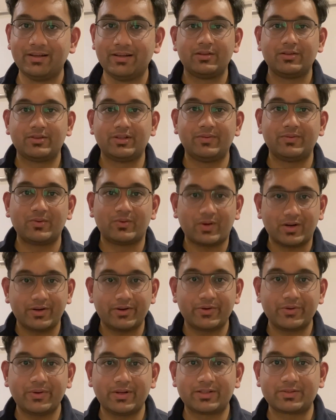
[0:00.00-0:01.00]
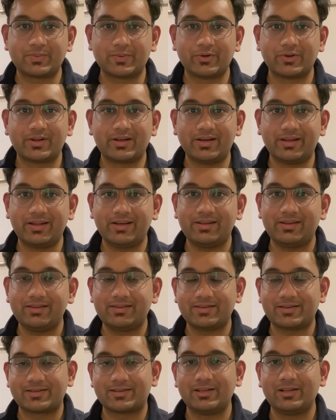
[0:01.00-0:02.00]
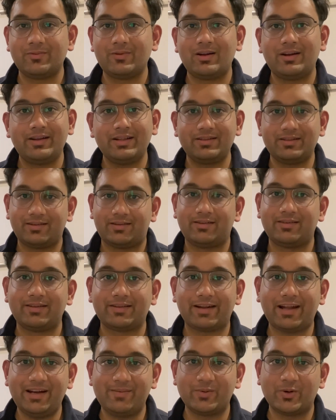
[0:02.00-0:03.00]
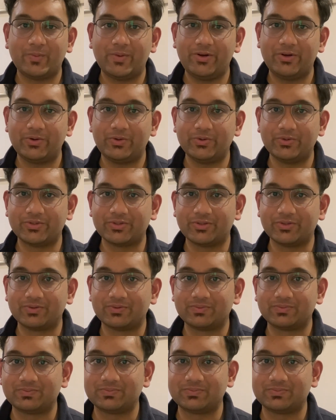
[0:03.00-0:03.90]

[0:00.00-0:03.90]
So if you want to explore career in sustainability, this is the right moment to do so.